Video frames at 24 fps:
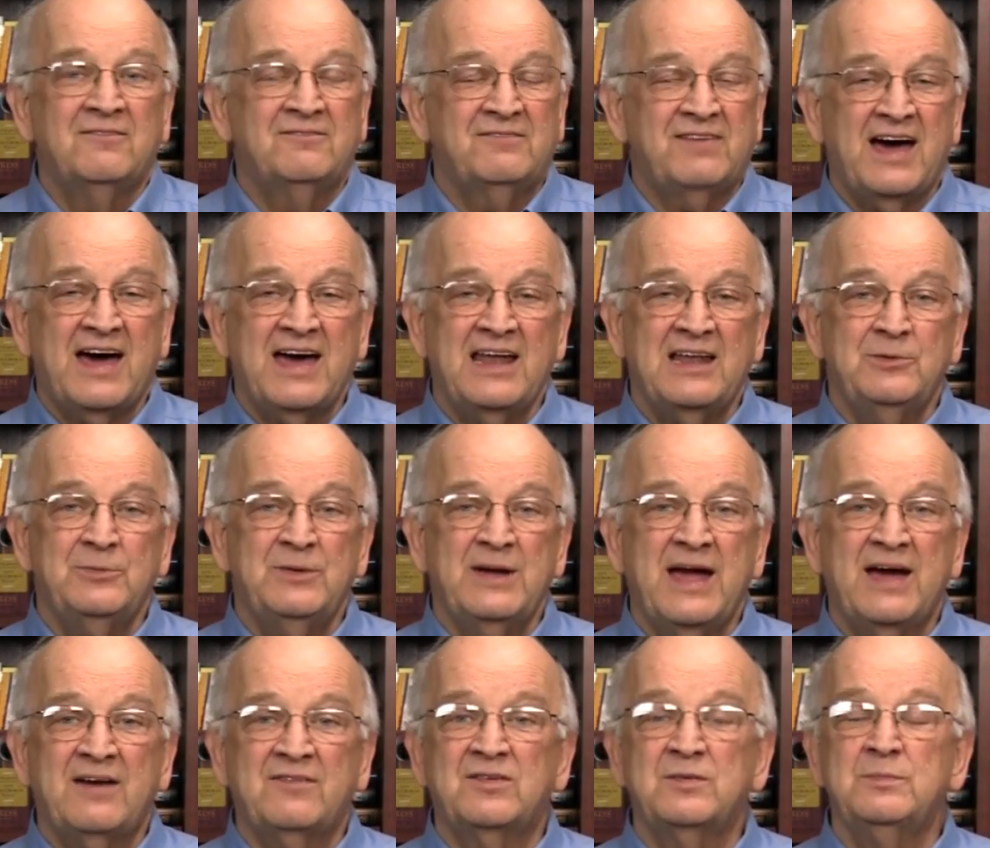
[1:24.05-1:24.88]
Finally,
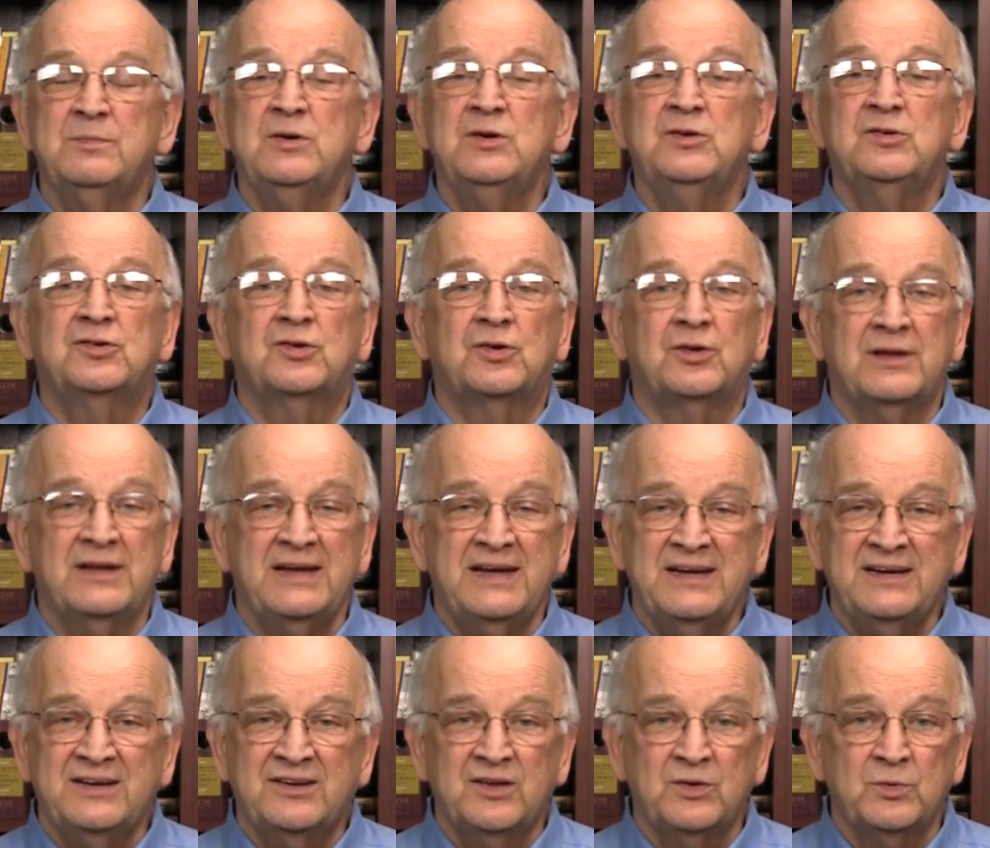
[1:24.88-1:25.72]
we have the musical
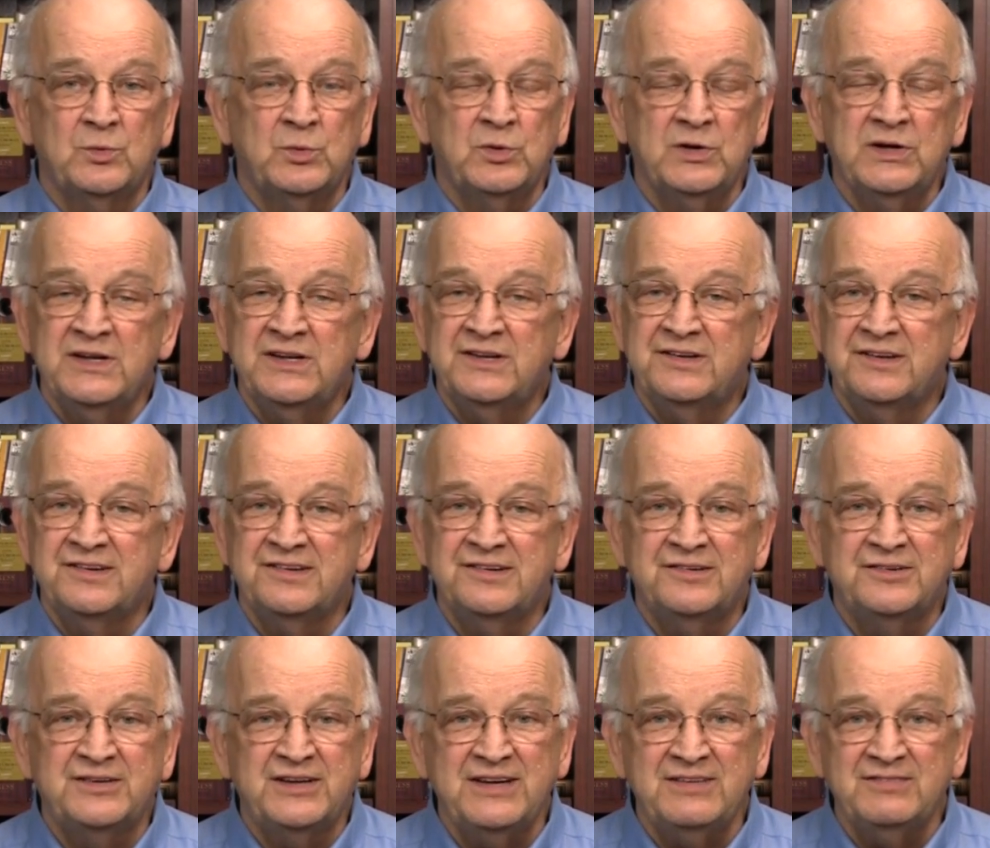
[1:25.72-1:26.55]
Into the Woods, the
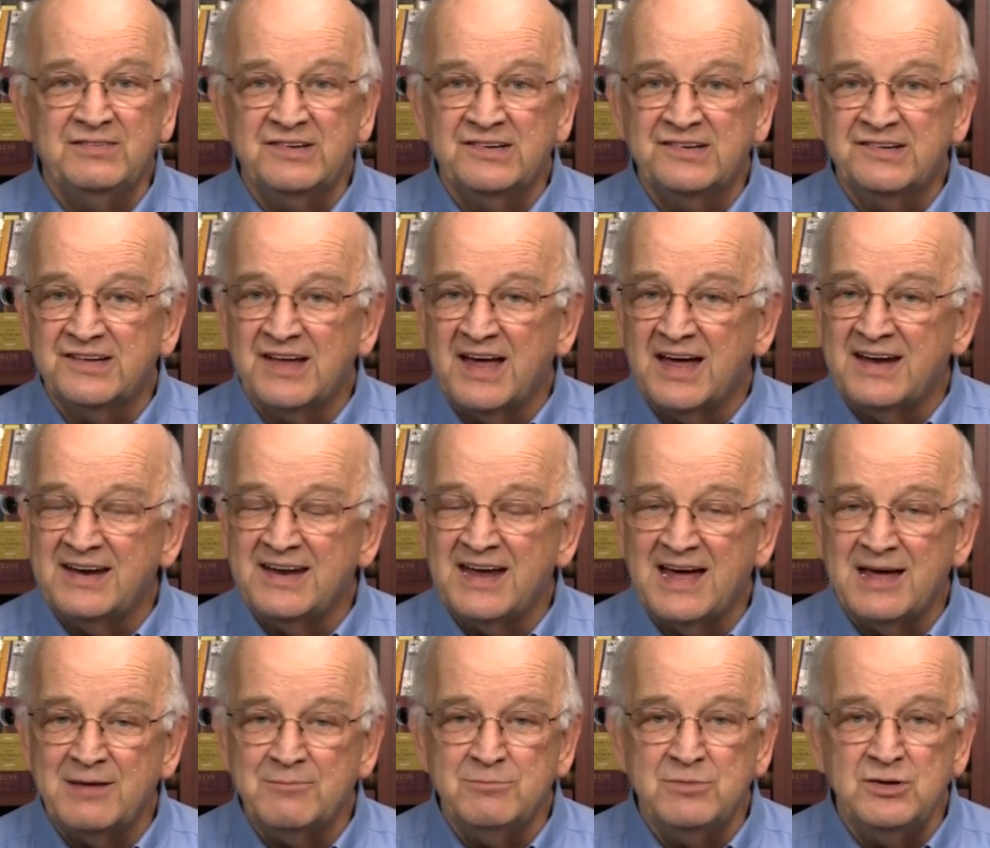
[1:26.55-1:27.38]
Stephen
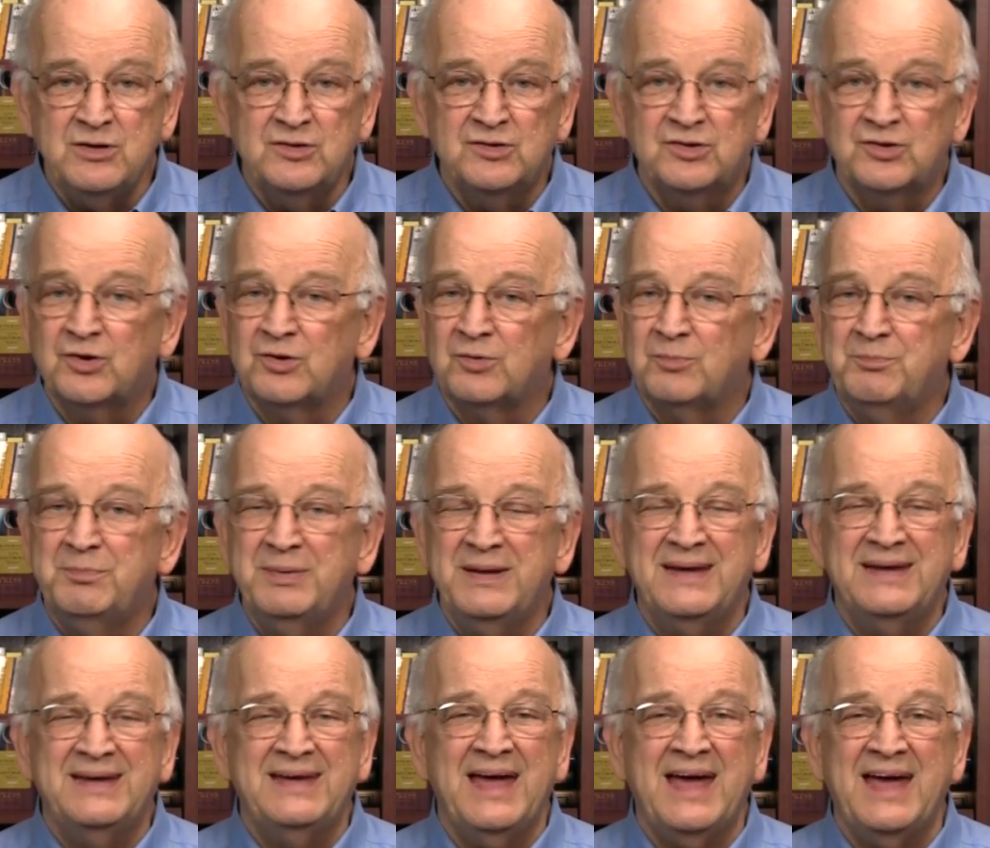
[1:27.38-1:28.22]
Sondheim musical,
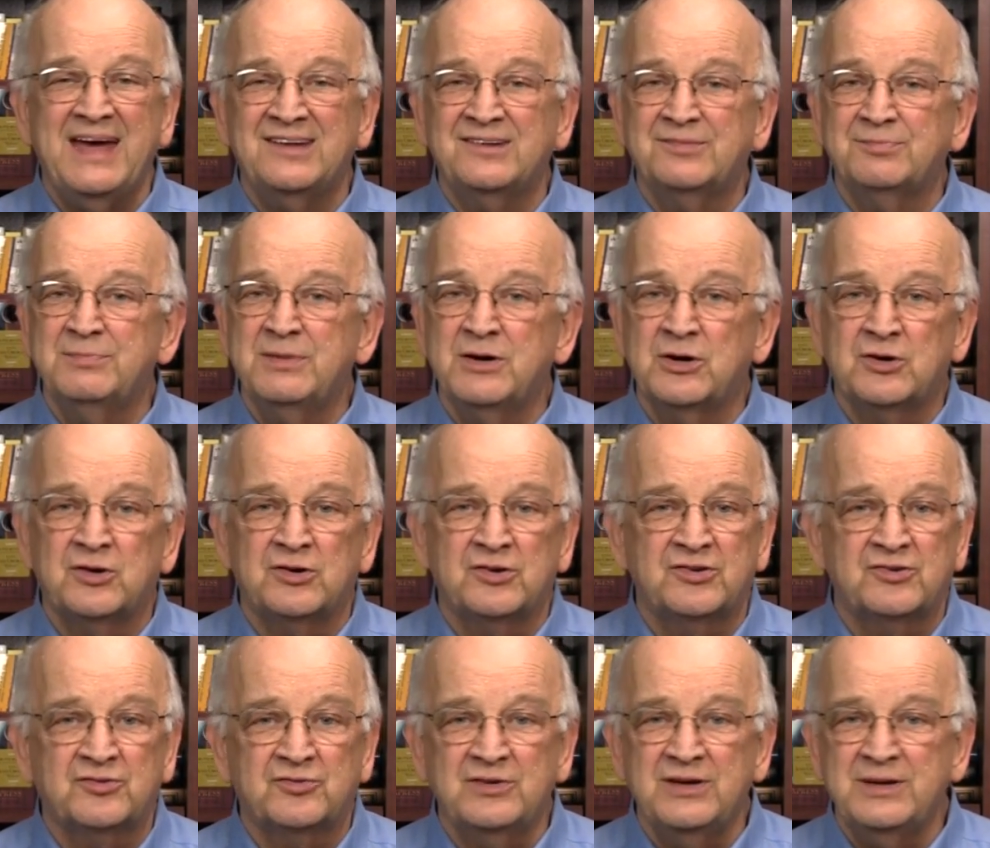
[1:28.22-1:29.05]
big cast, Meryl
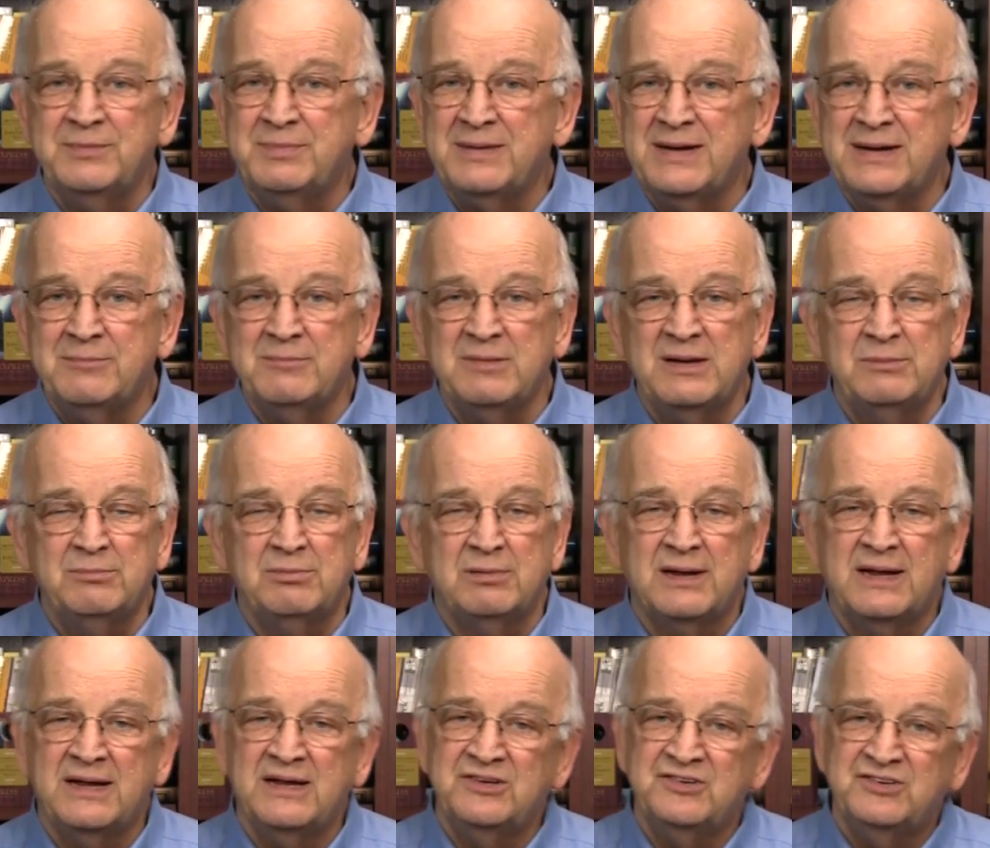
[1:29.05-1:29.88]
Streep, Emily
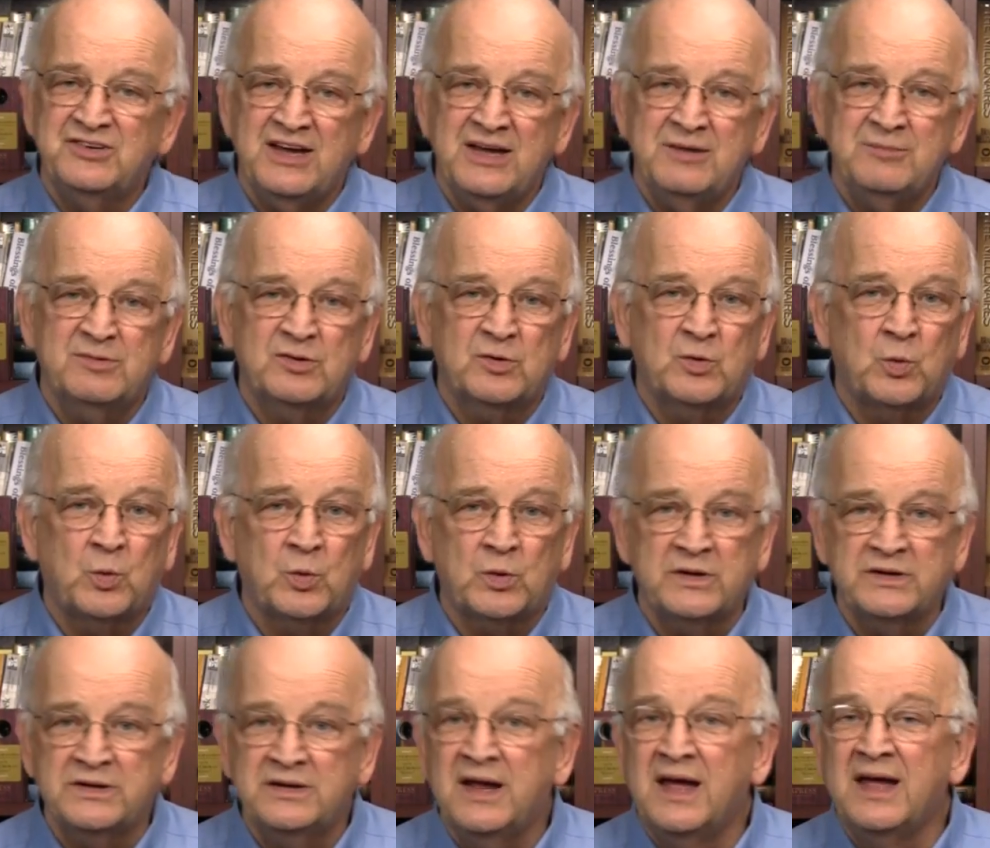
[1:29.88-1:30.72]
Blunt, James
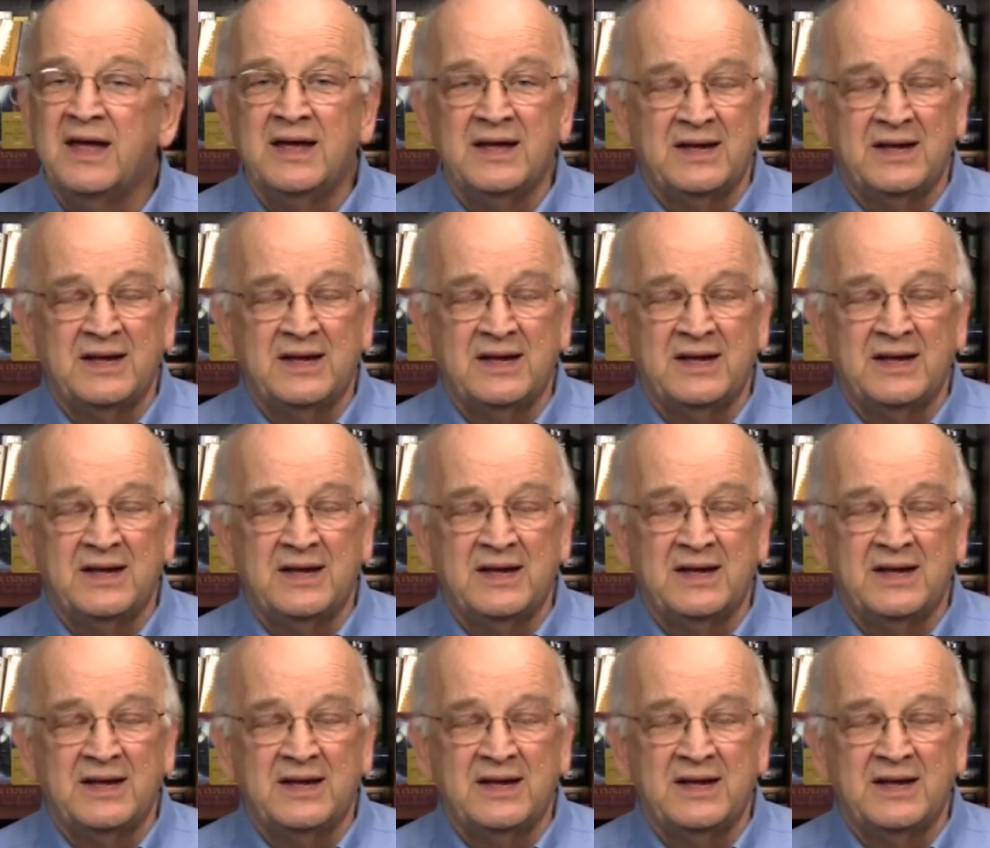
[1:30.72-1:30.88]
Corden,